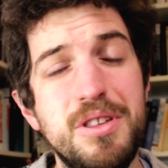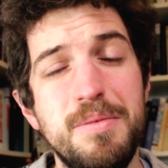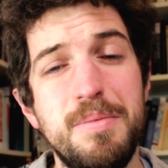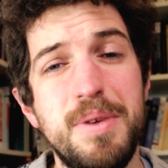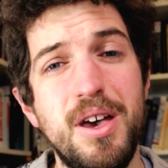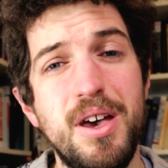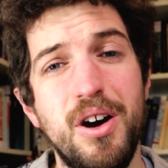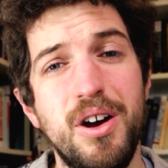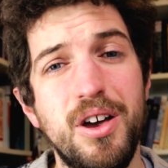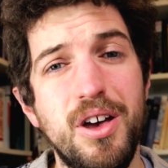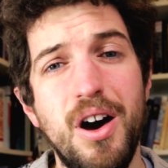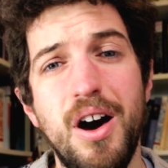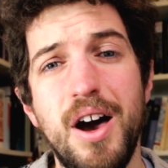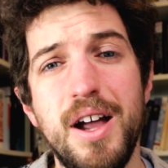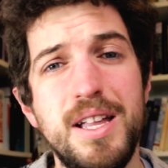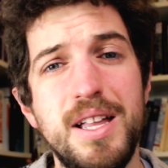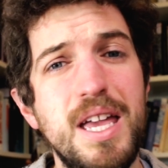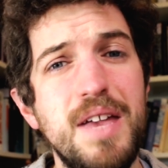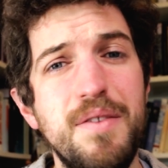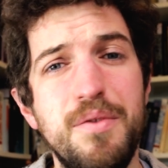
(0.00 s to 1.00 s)
to be our
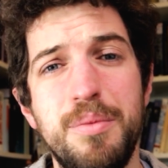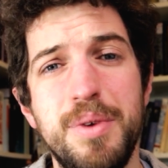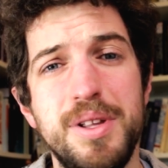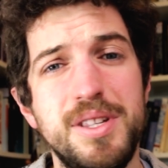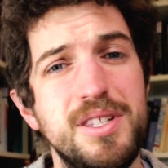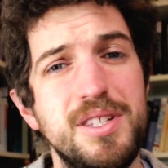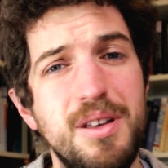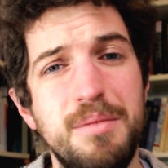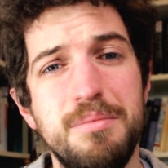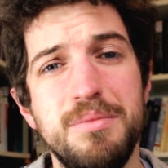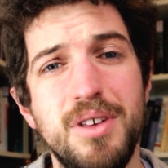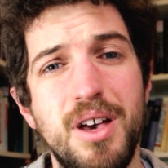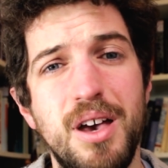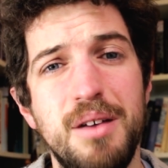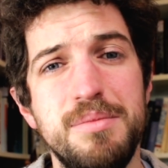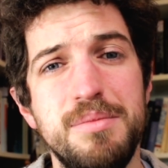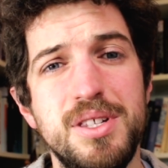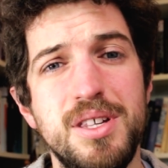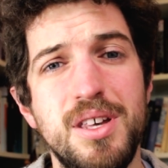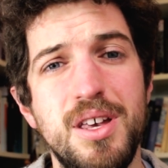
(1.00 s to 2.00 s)
guide, even when
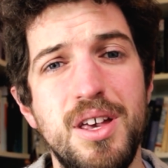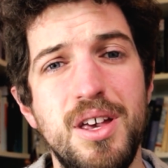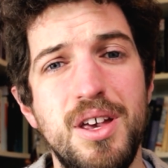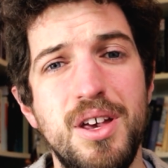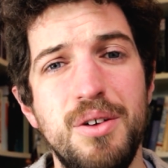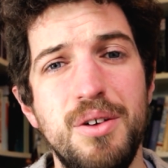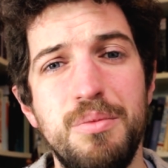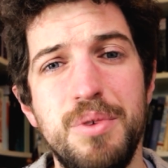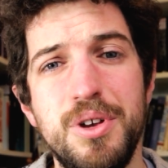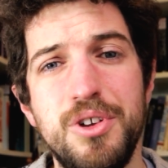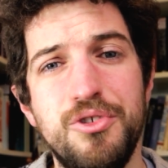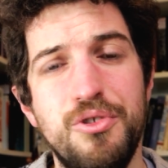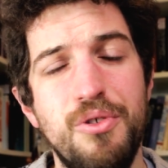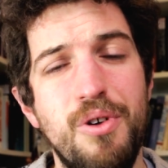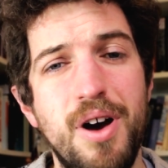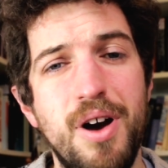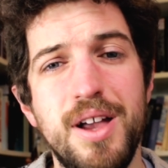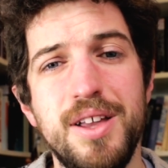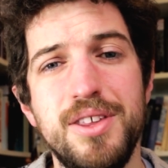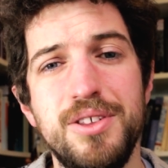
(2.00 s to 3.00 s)
sometimes we
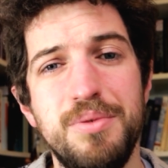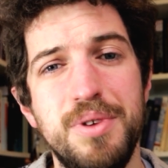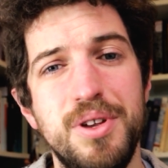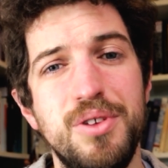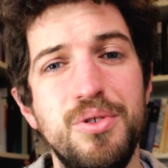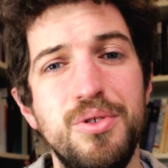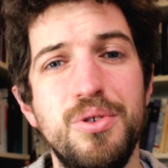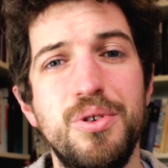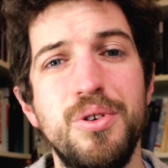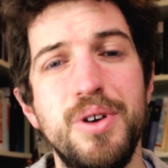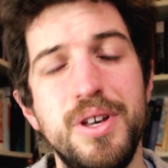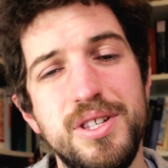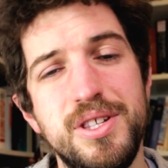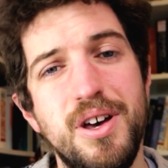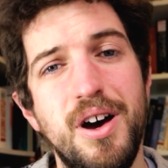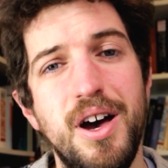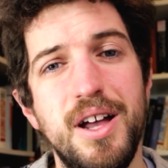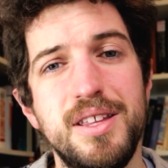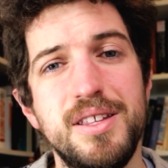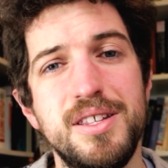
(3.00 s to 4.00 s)
try to ignore His
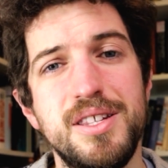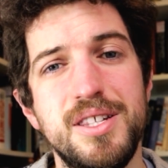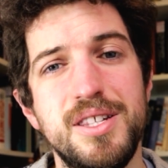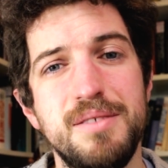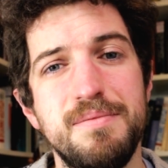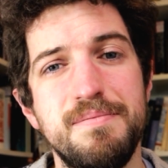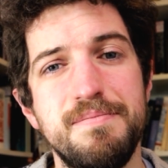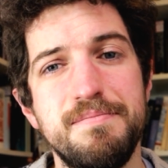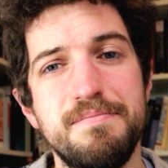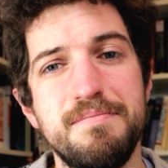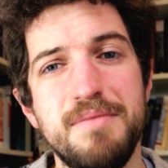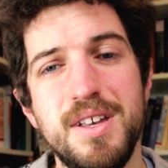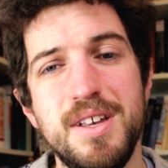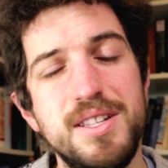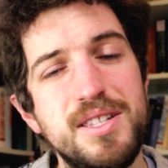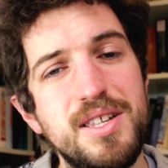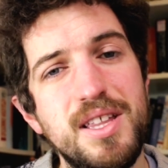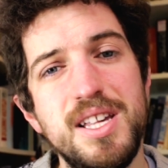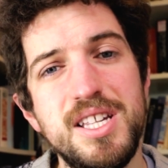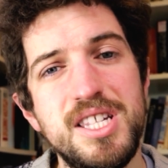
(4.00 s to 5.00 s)
guidance.
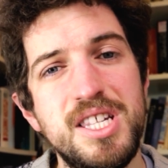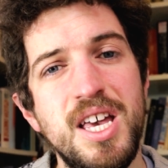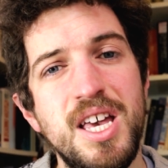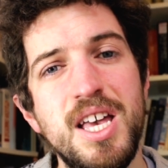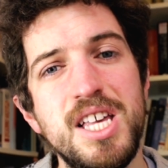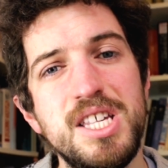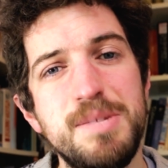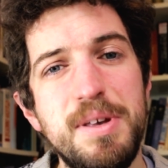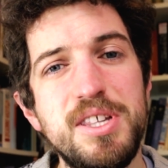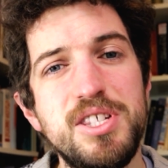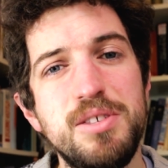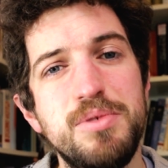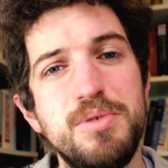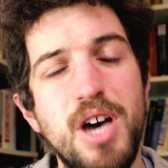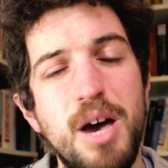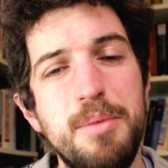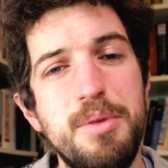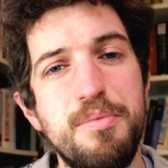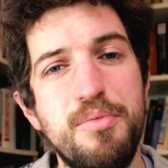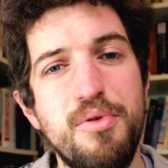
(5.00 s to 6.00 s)
So let's spend some
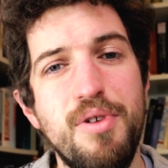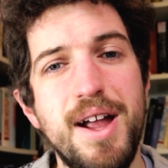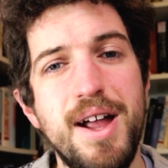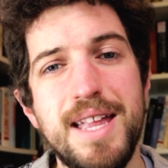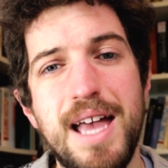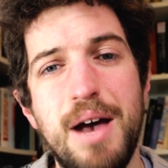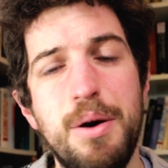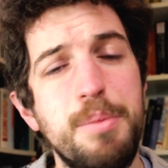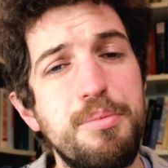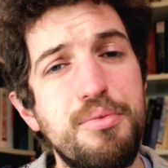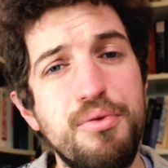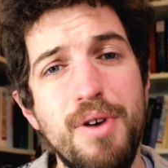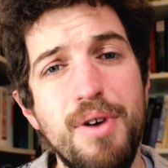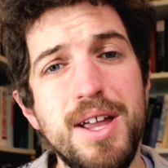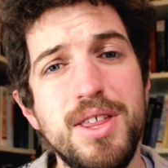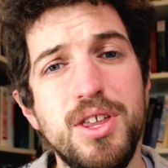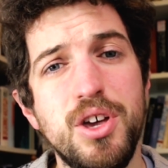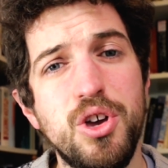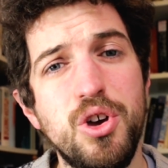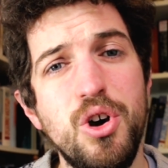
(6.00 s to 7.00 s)
time in prayer now and
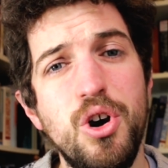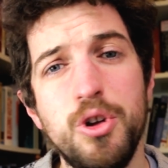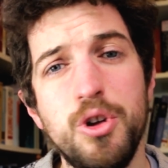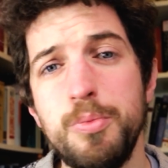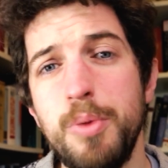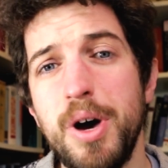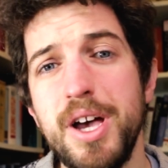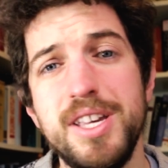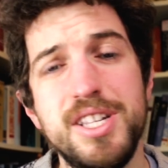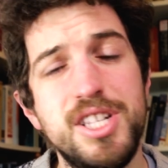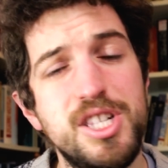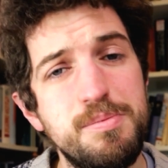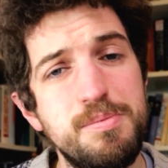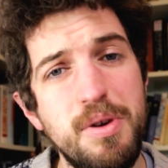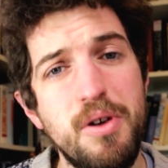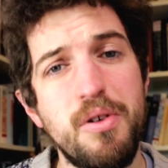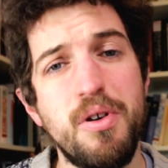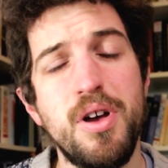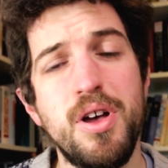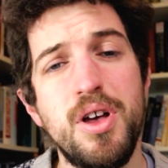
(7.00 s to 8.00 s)
pray that God, by His
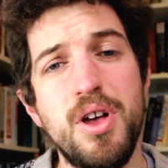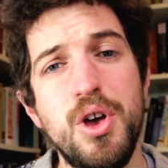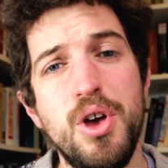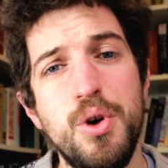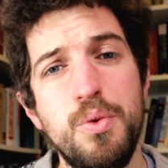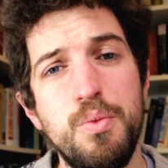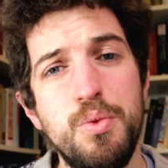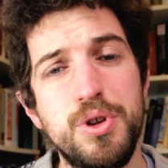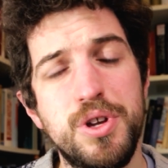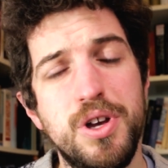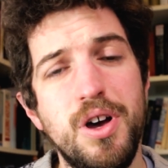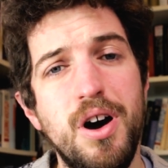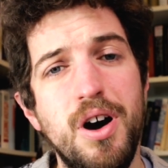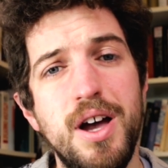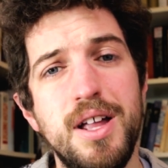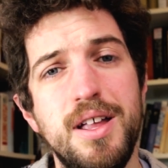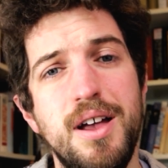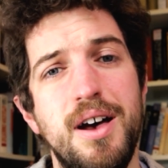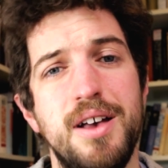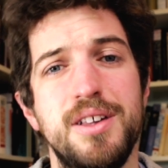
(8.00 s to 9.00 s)
Spirit, would
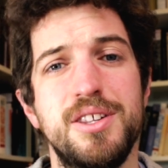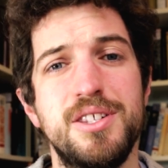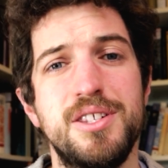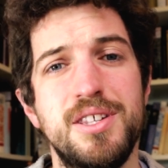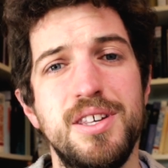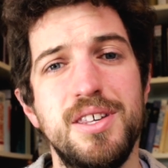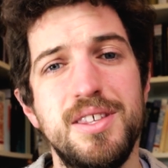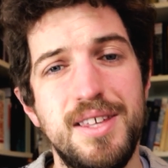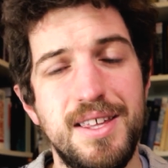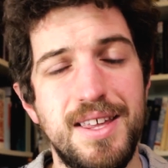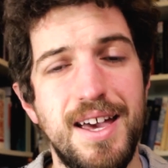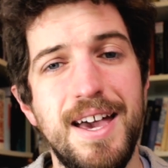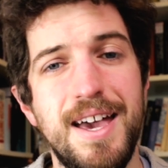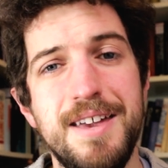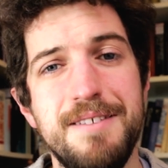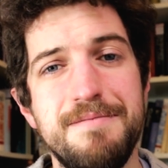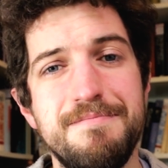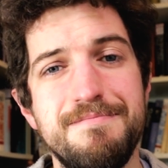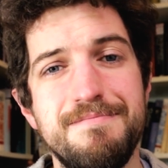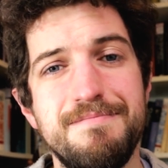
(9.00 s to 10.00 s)
guide us
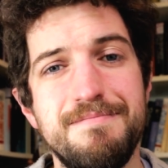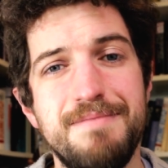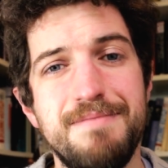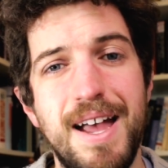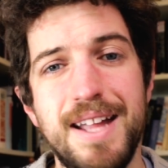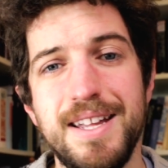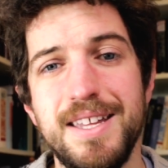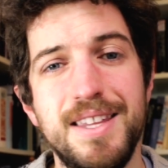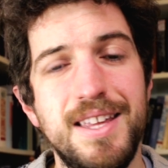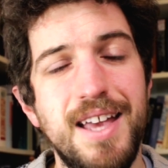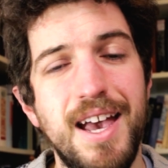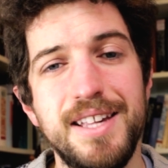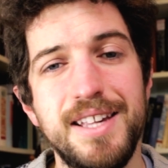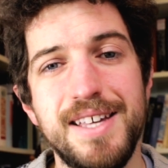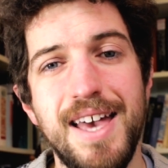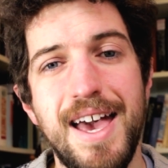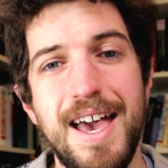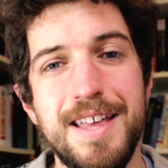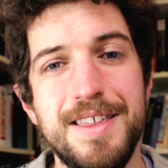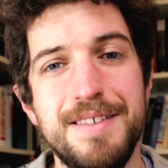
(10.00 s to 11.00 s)
today and in the days
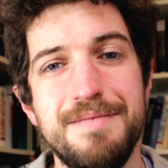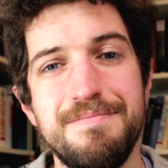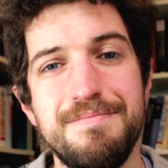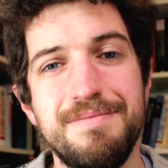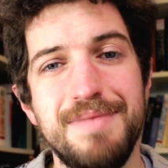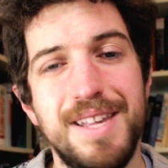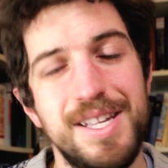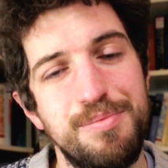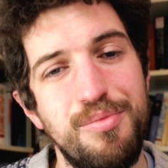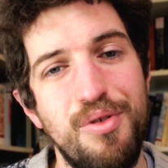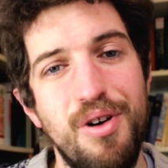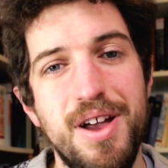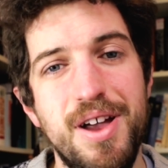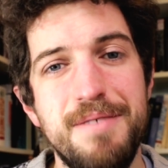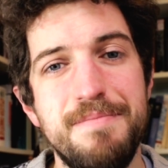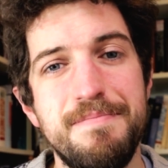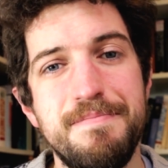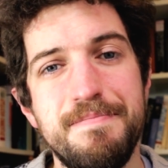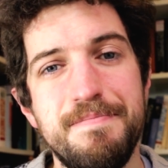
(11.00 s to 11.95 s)
ahead. Let's pray.